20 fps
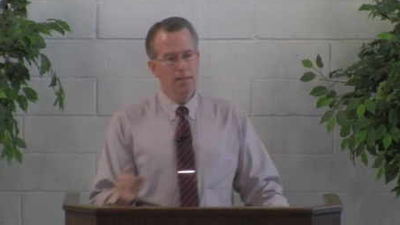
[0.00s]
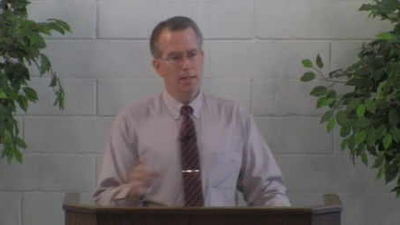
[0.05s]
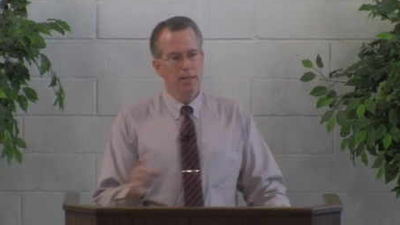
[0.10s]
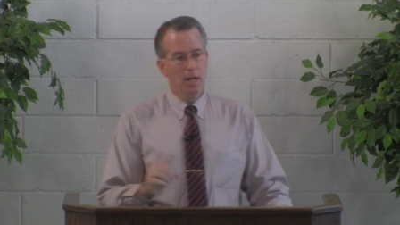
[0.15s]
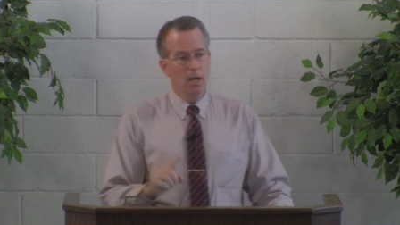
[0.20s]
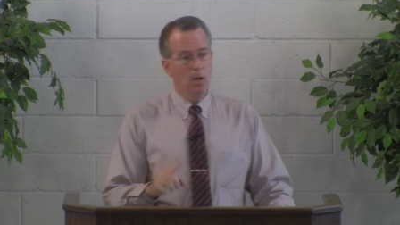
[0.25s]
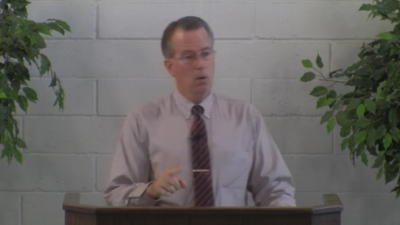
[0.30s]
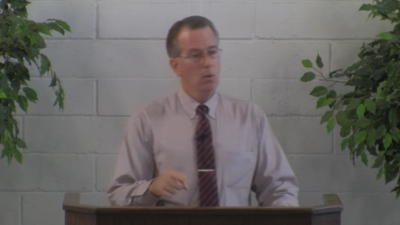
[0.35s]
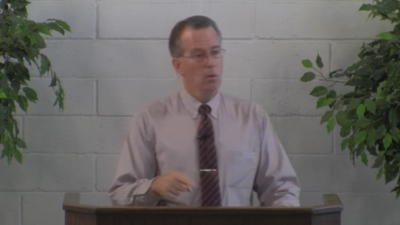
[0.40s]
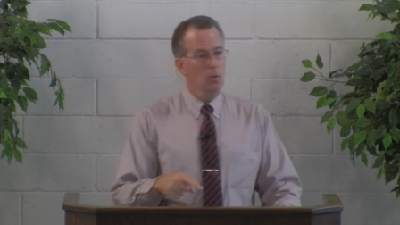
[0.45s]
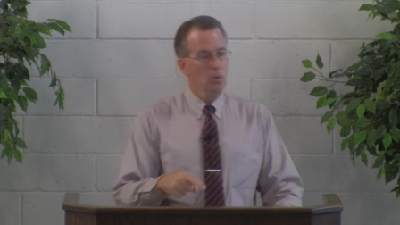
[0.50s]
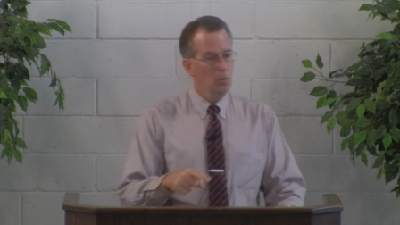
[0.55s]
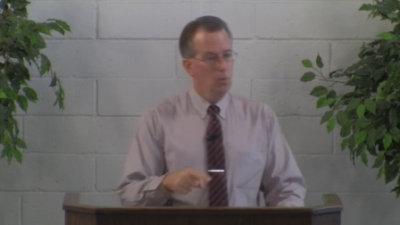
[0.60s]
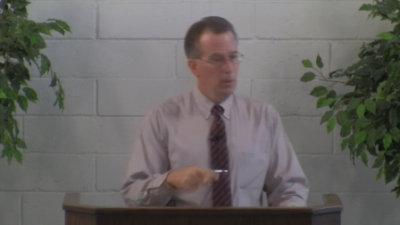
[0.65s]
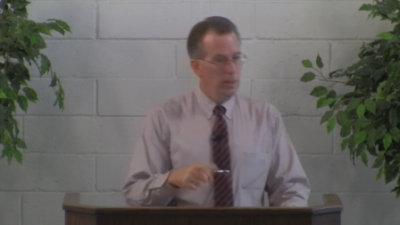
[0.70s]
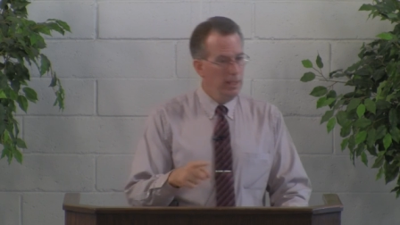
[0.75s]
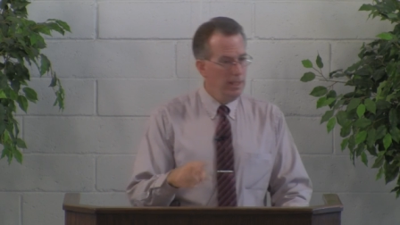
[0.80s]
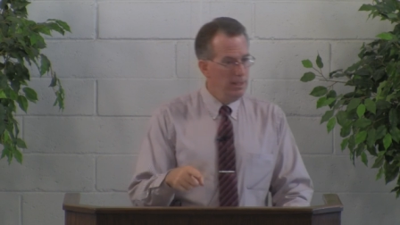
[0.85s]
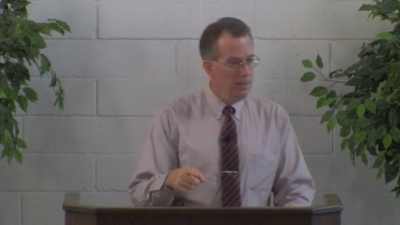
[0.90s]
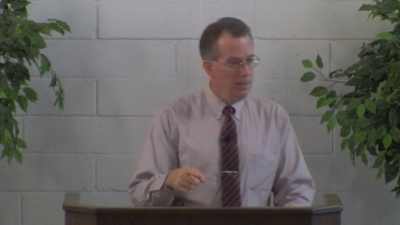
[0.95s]
Now,
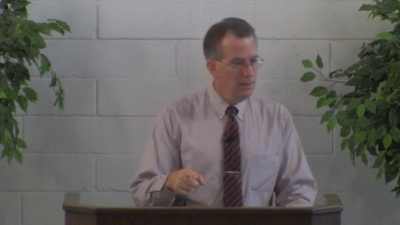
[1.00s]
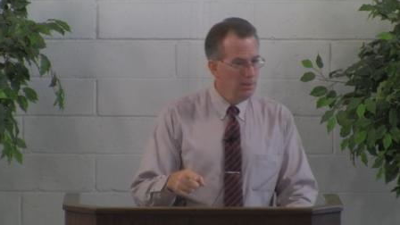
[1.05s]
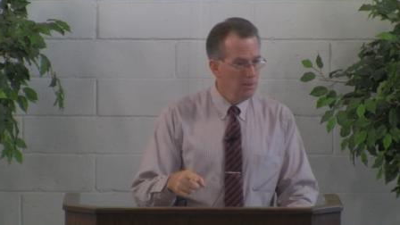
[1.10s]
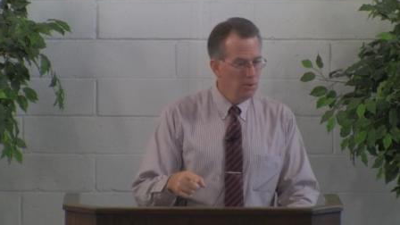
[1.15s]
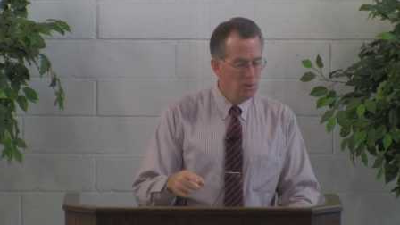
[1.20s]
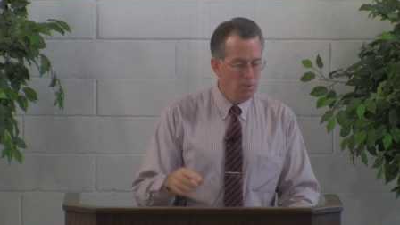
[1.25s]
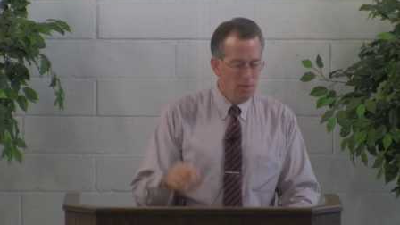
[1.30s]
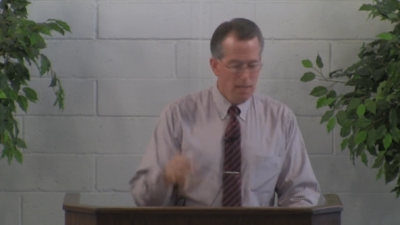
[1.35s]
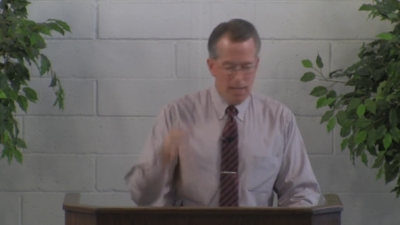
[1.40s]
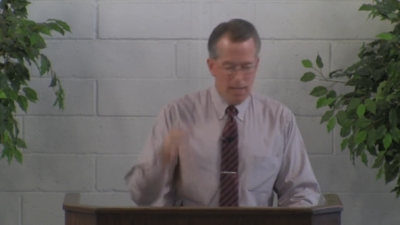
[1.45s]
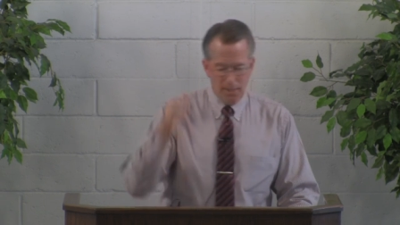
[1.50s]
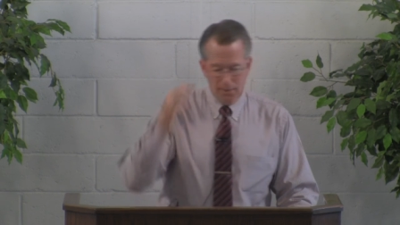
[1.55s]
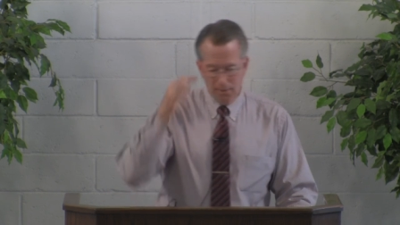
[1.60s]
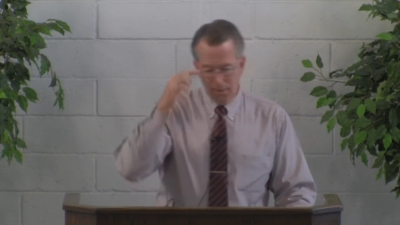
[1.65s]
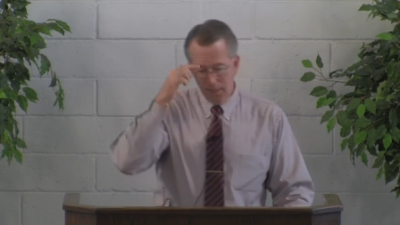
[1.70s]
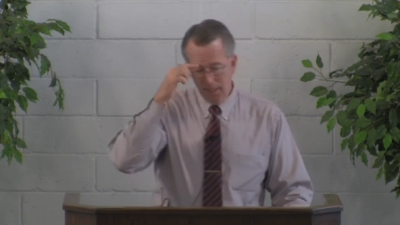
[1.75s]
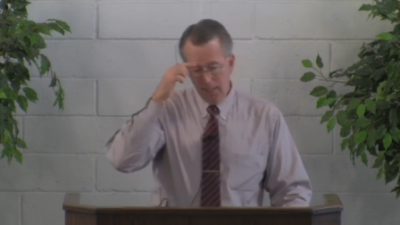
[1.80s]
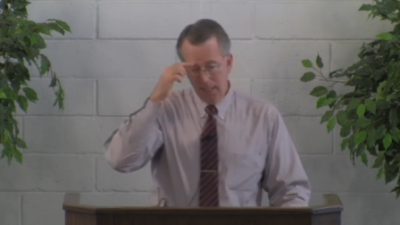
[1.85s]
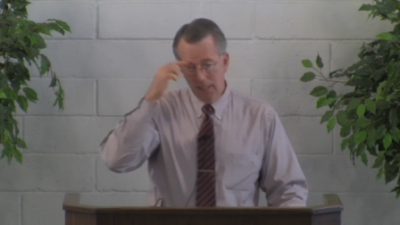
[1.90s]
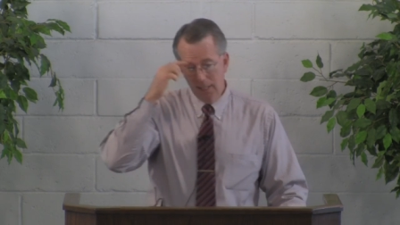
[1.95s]
we need to understand
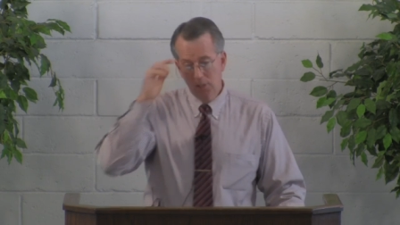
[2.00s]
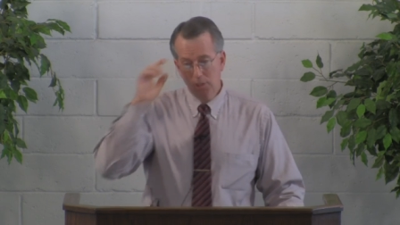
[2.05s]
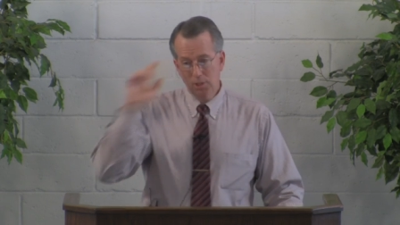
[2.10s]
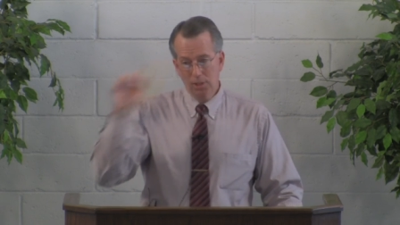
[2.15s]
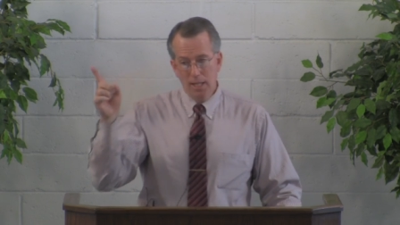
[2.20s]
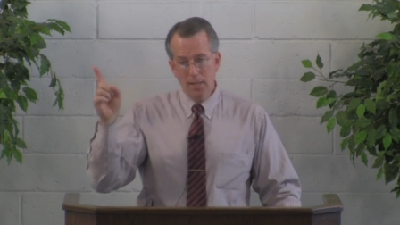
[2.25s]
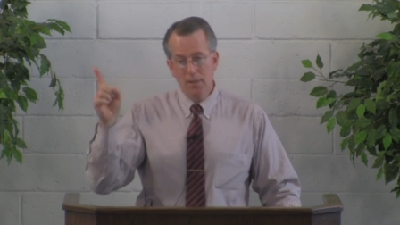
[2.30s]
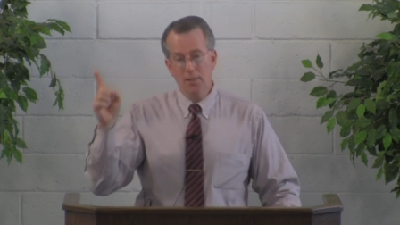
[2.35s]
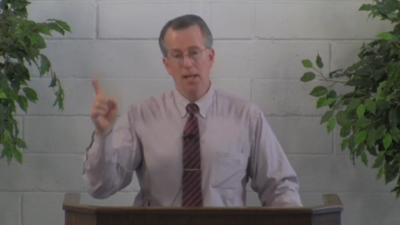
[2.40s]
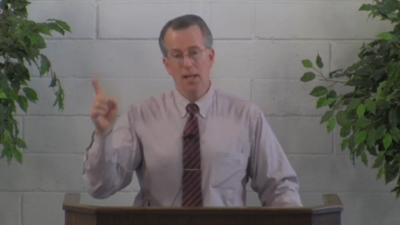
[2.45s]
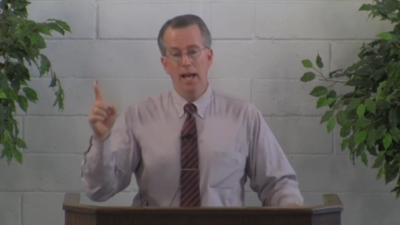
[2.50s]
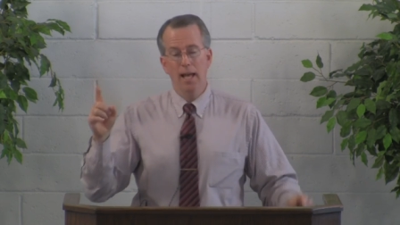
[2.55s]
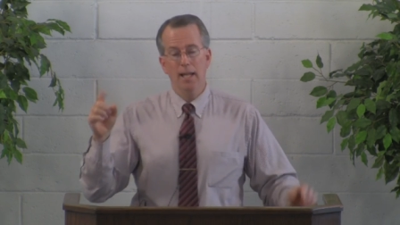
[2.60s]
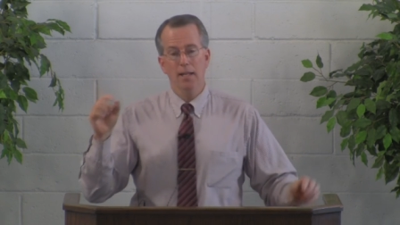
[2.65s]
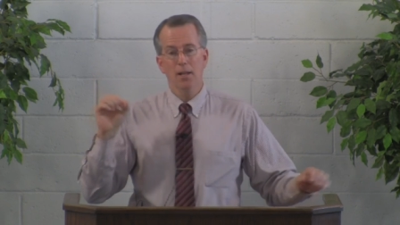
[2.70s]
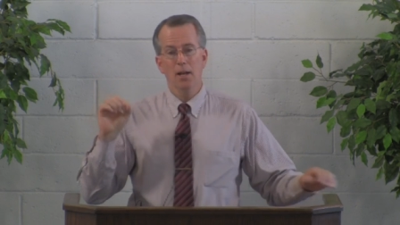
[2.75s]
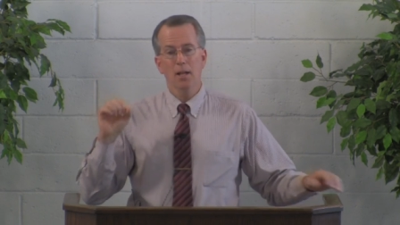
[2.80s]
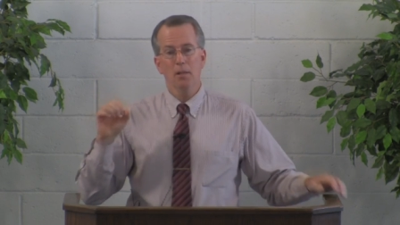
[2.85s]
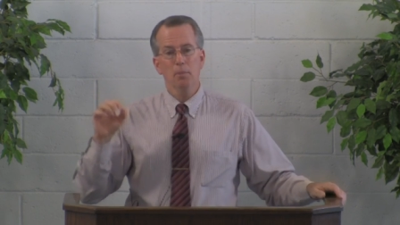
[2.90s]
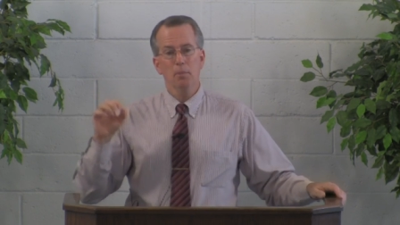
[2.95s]
that he said
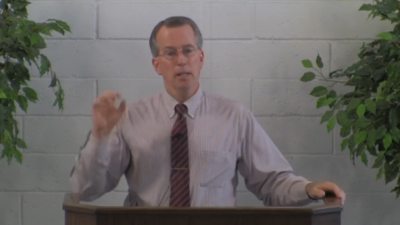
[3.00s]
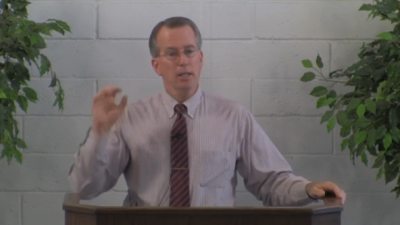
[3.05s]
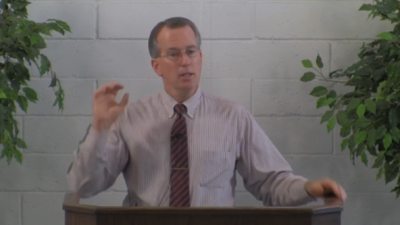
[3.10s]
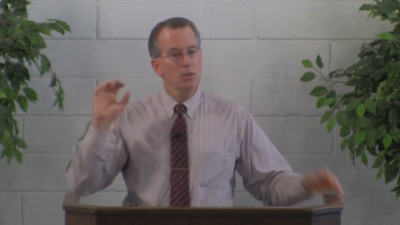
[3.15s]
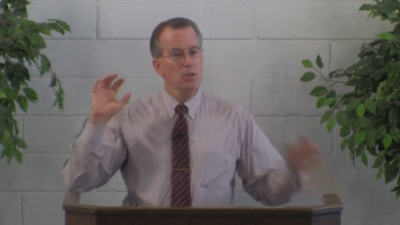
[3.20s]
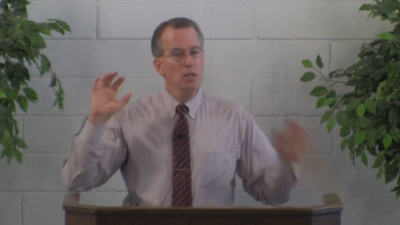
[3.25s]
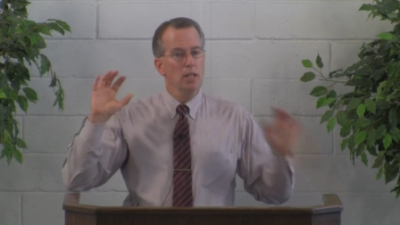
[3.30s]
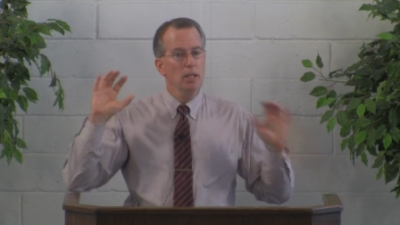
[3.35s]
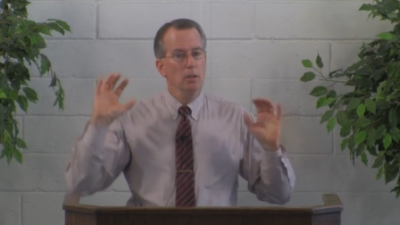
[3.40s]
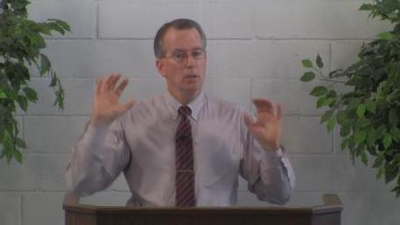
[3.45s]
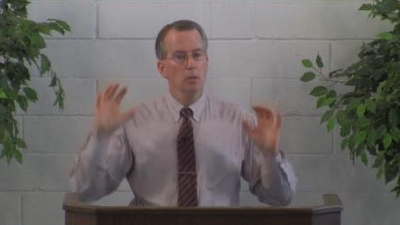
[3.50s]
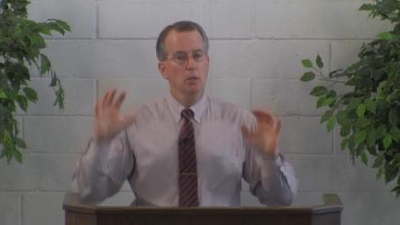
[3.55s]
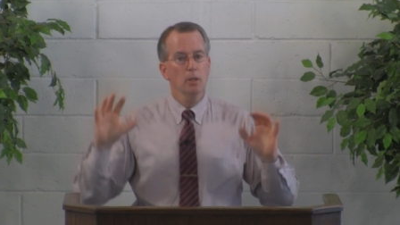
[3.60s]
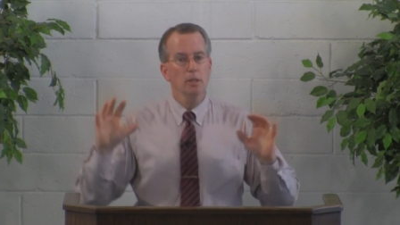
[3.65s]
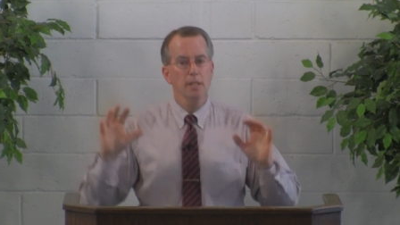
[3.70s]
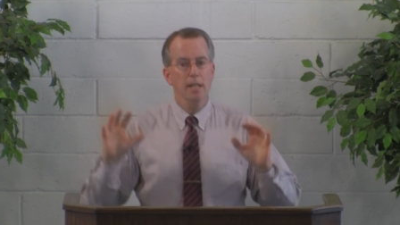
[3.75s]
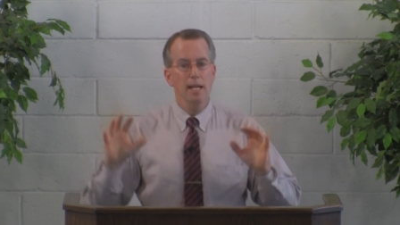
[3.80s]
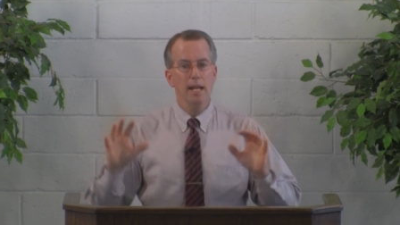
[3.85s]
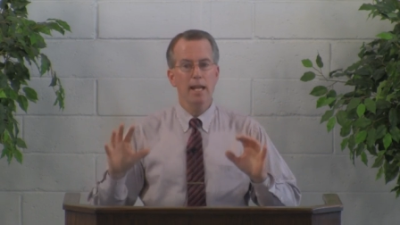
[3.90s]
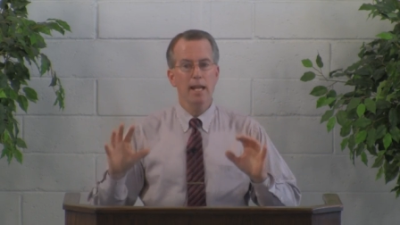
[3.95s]
that not because he
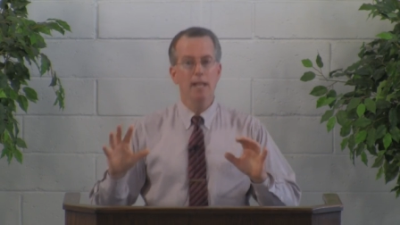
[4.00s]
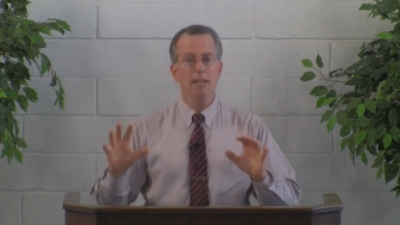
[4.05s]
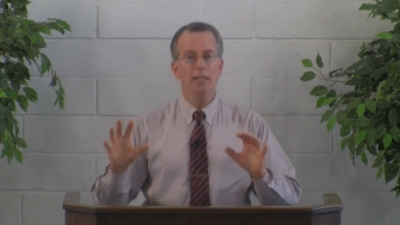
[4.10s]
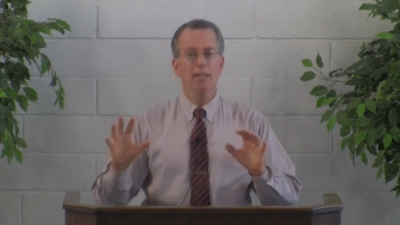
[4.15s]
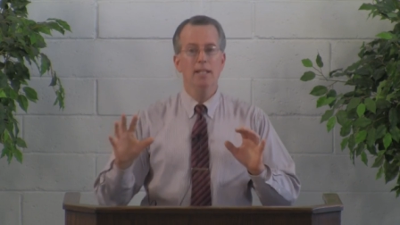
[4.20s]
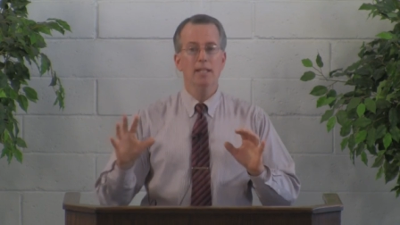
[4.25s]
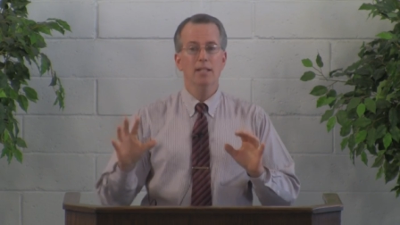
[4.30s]
looked ahead